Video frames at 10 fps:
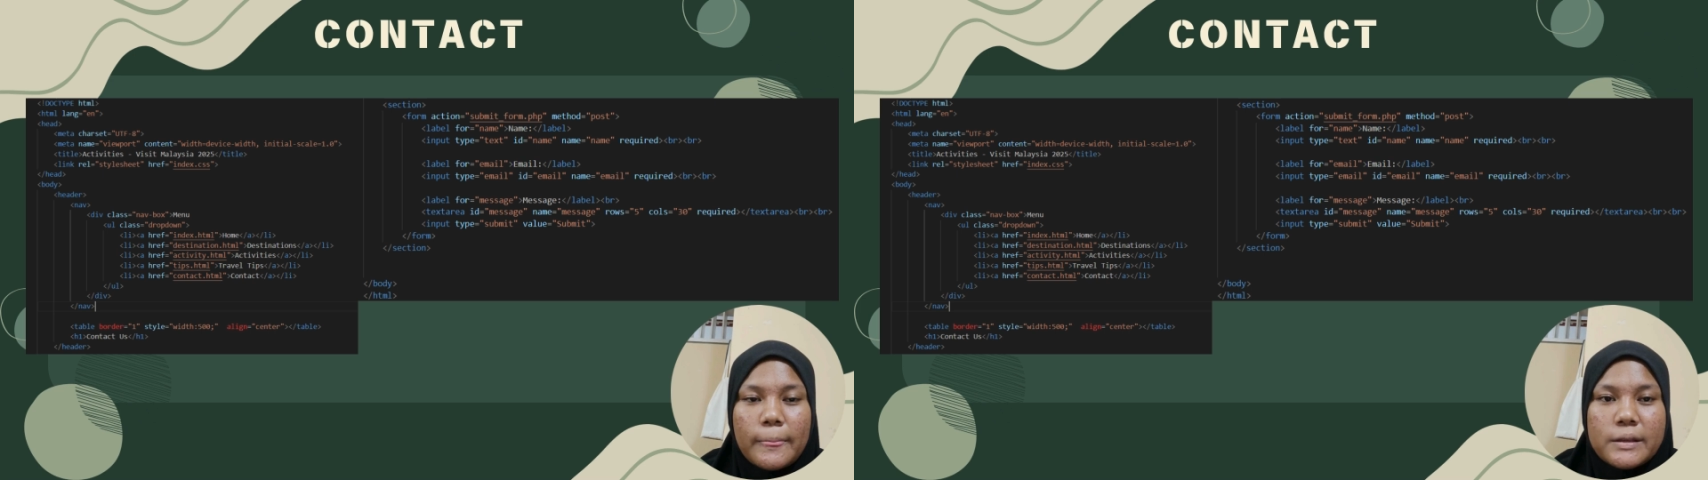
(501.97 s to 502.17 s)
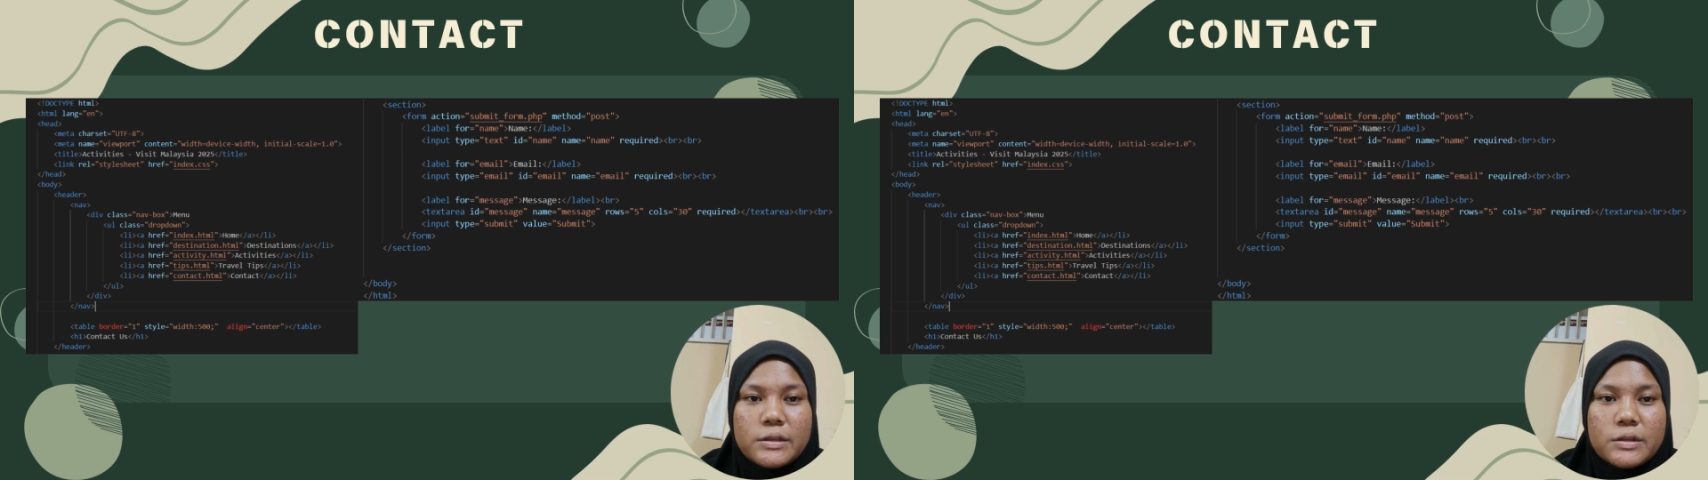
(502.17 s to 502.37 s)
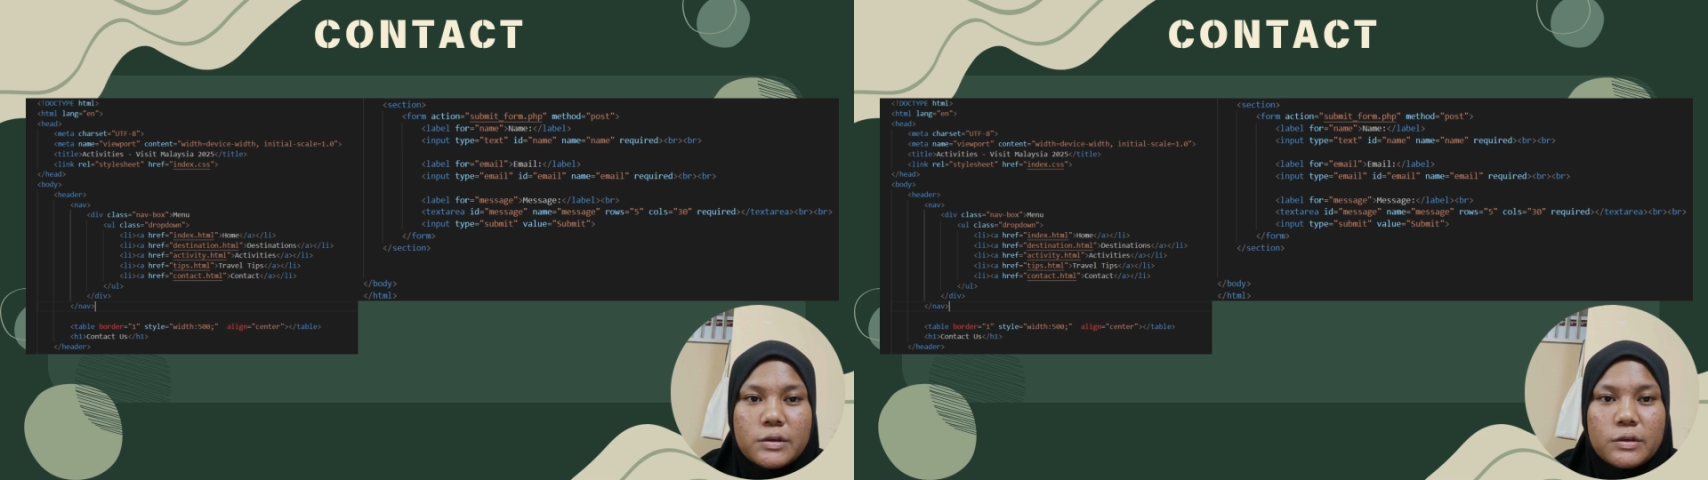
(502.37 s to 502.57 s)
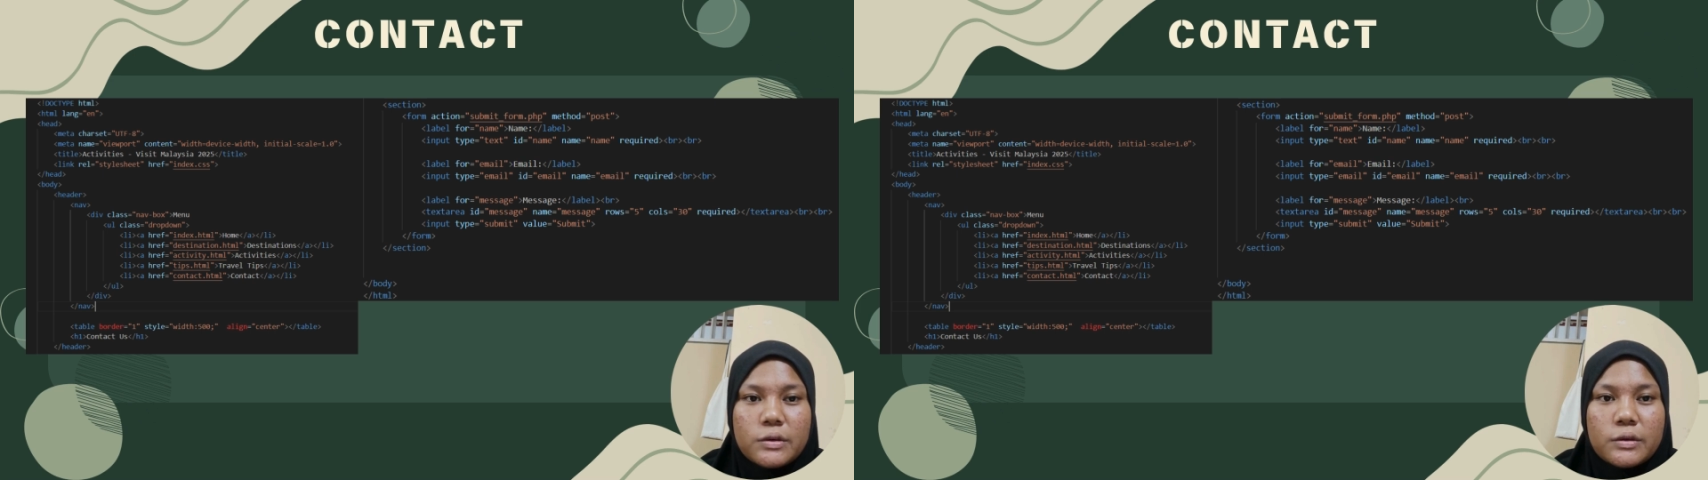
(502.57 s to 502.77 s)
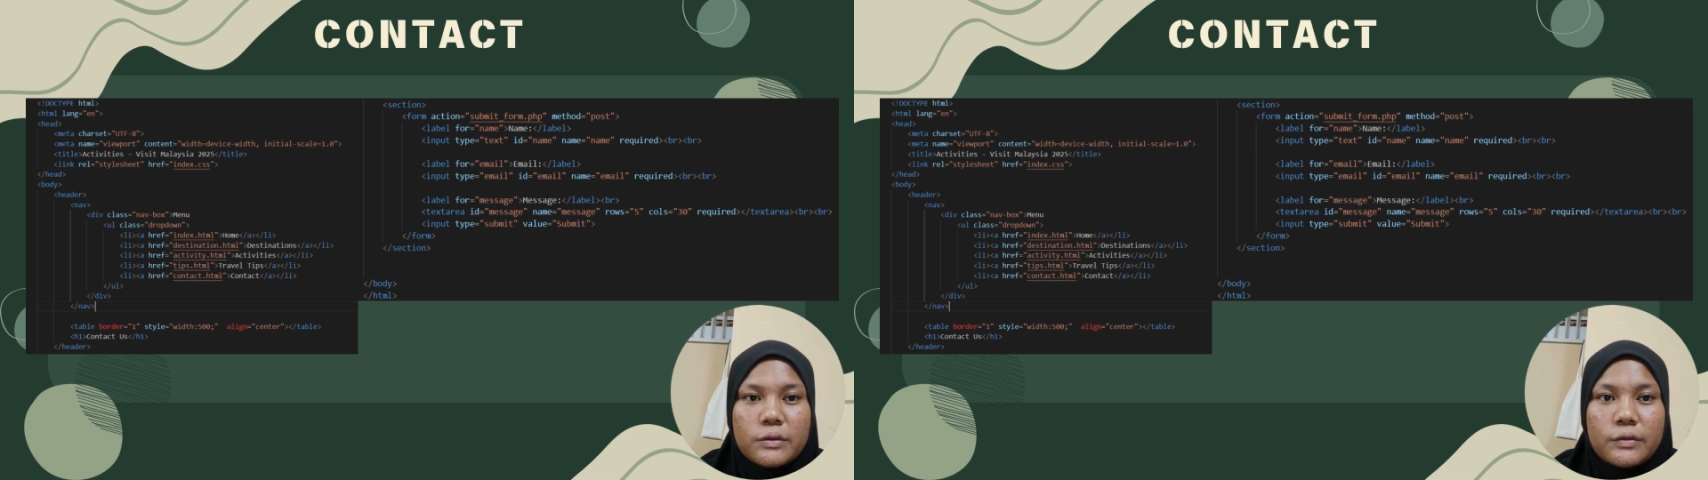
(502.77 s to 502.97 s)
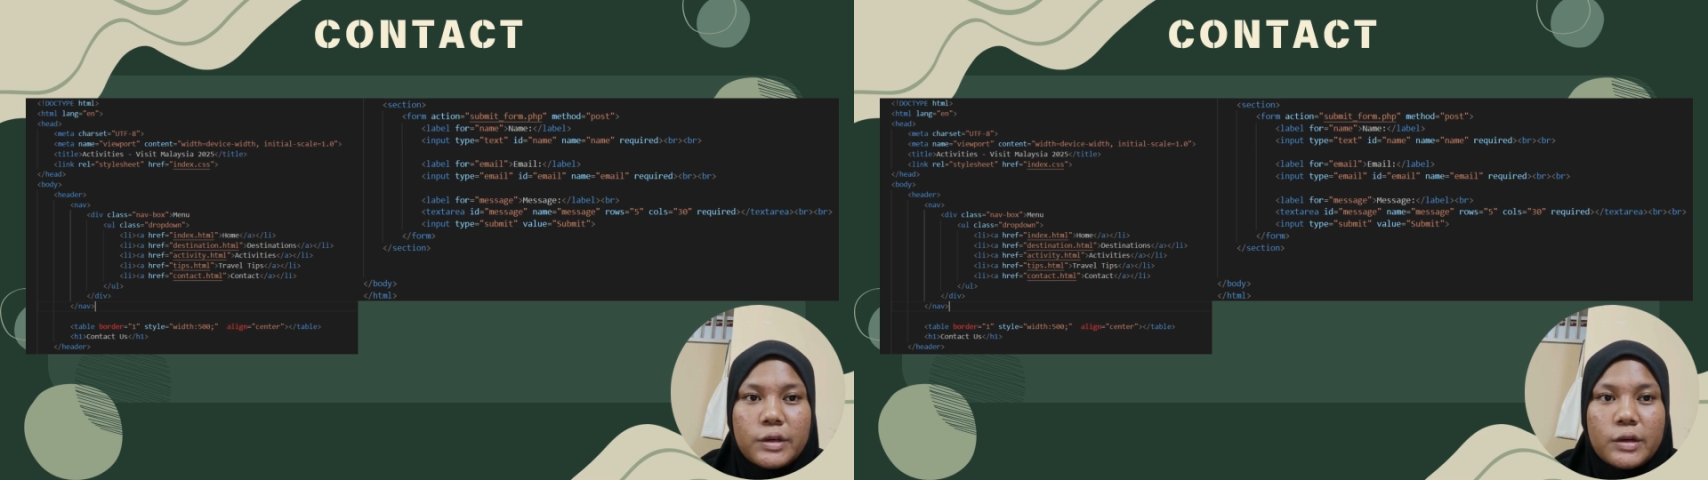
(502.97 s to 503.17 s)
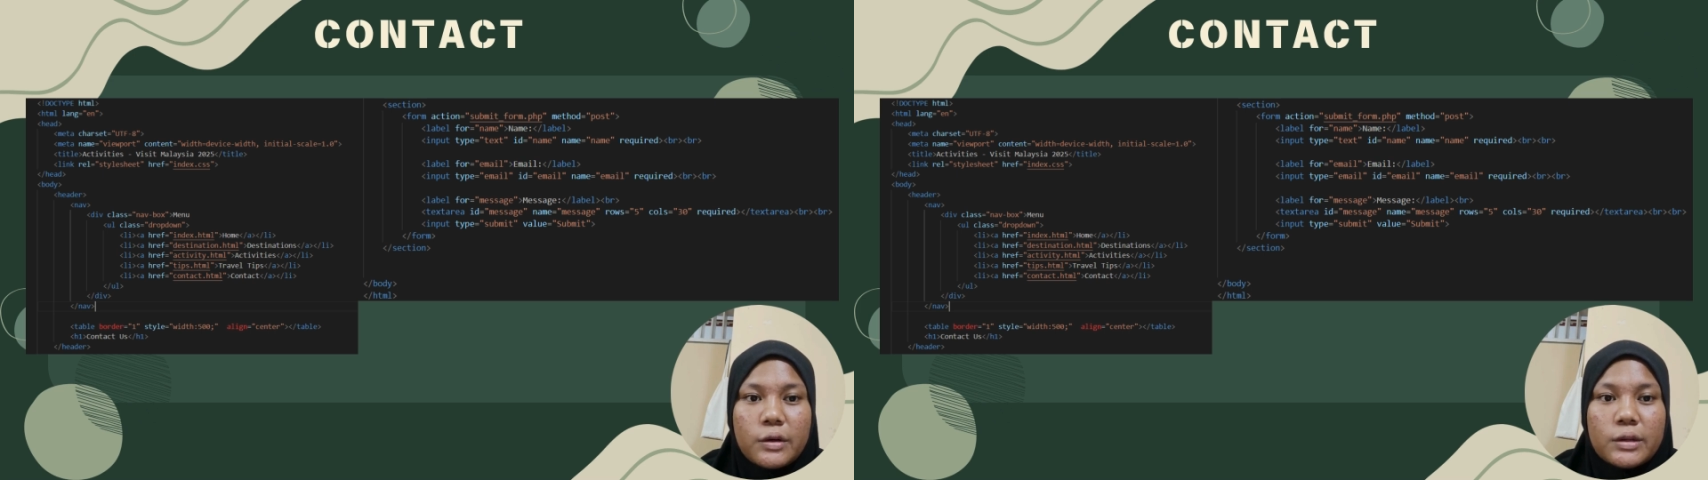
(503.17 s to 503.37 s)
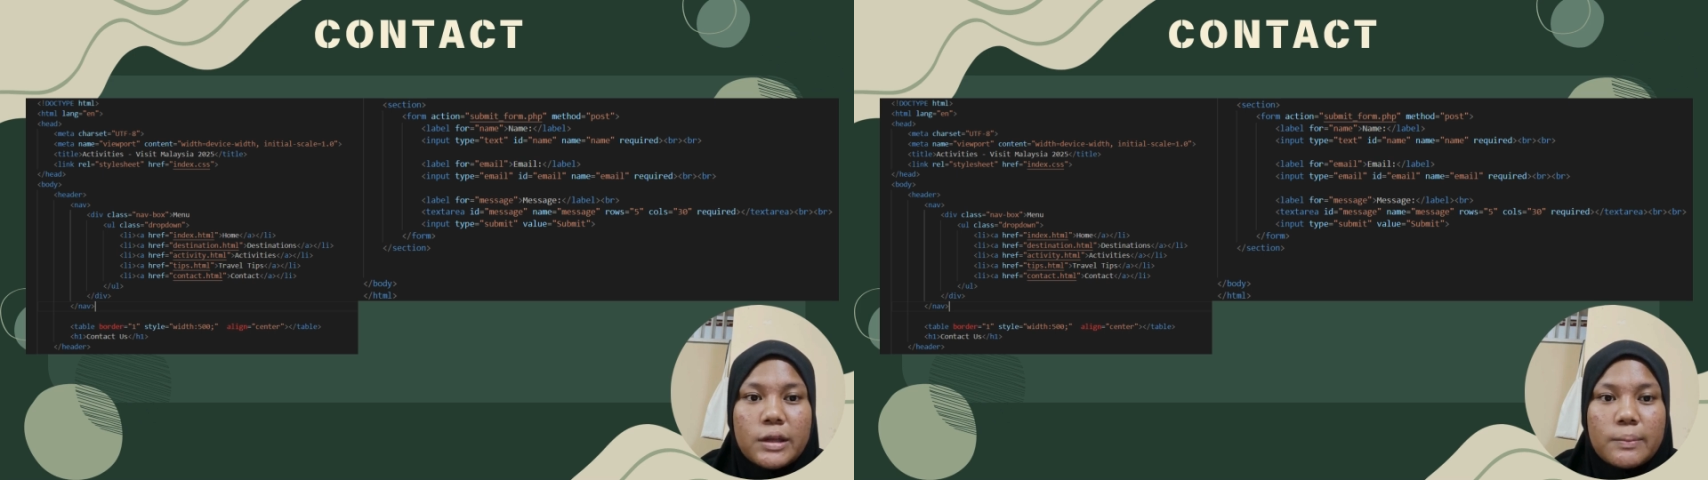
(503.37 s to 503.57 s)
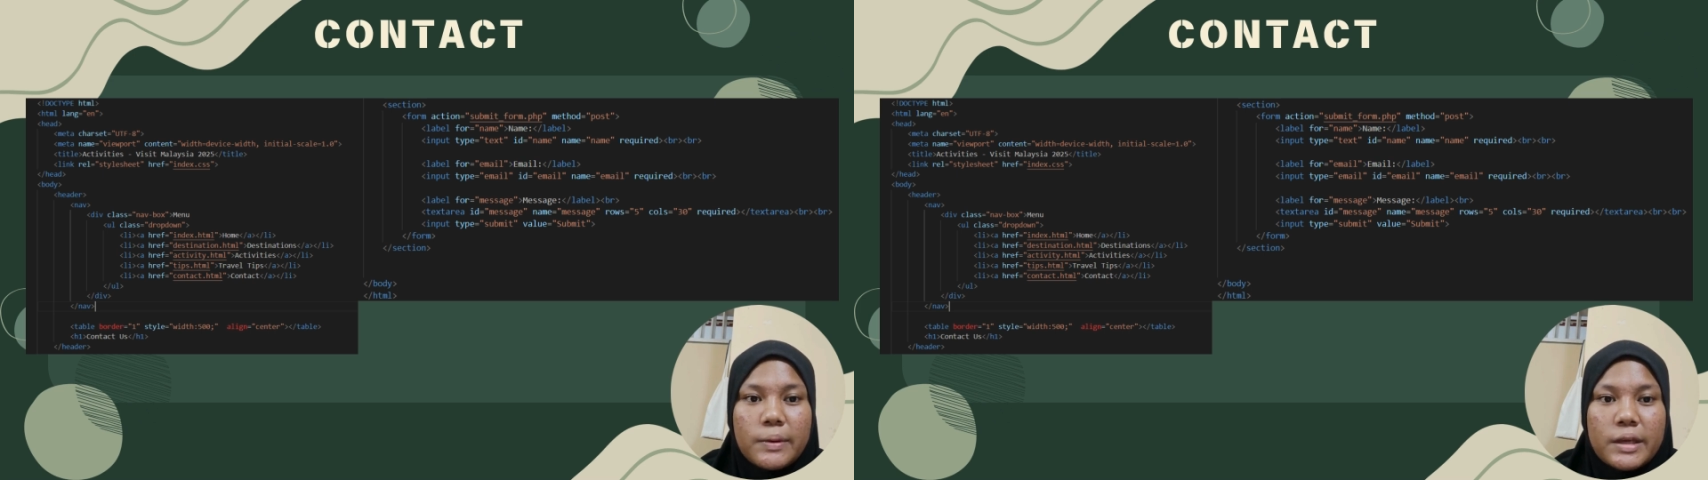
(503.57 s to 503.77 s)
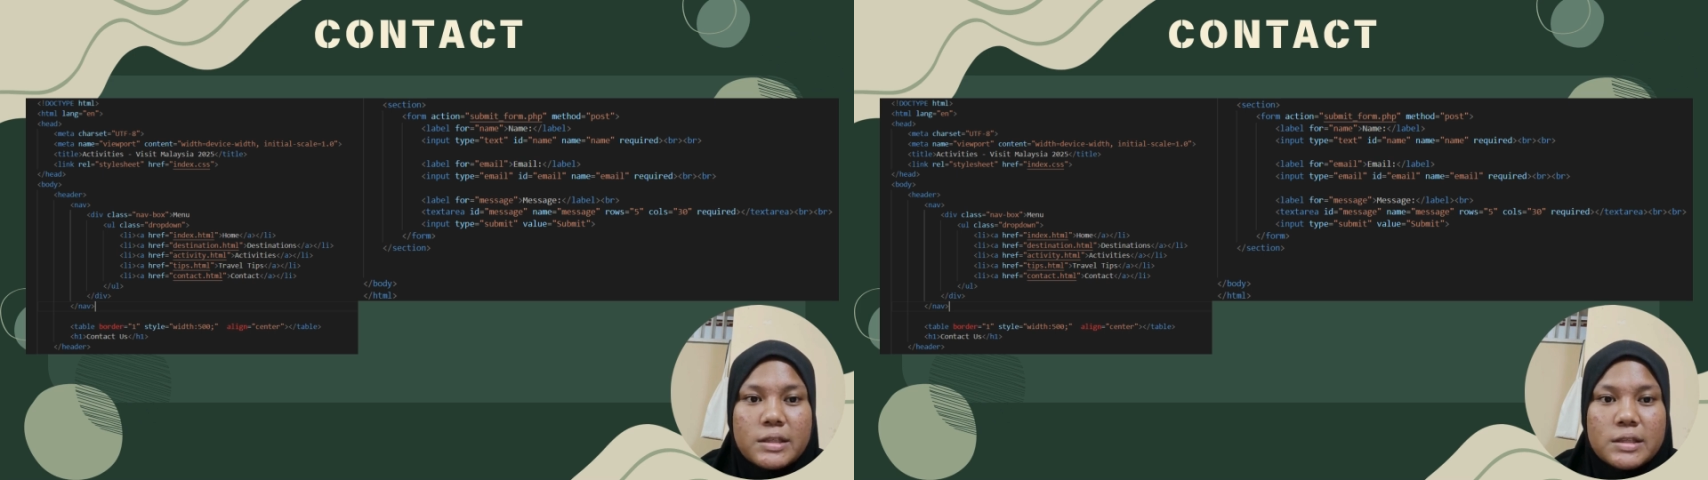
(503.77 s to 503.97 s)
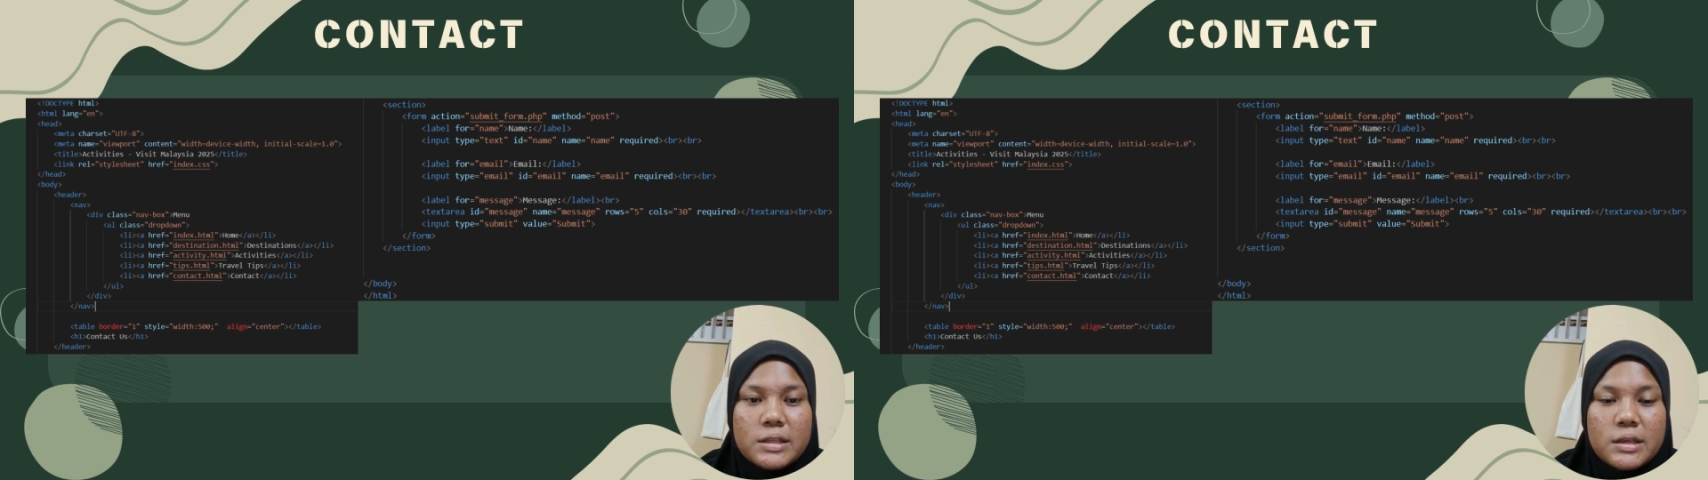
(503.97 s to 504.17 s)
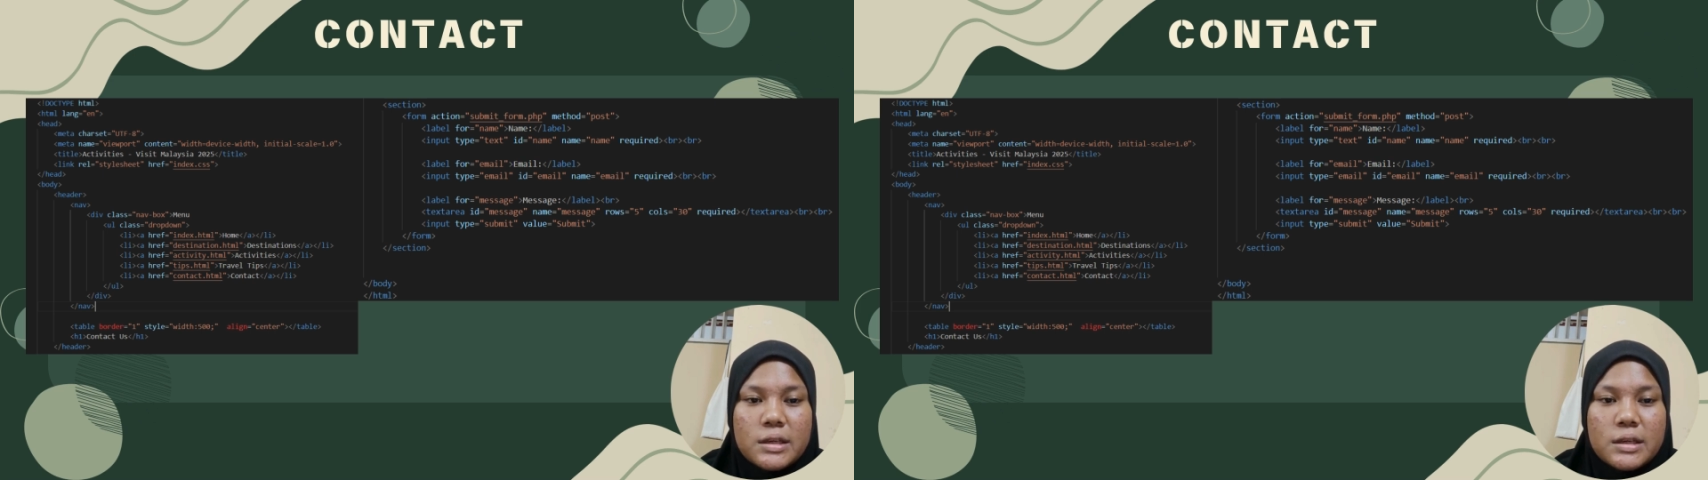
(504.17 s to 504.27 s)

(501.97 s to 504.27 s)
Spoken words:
So for the contact page,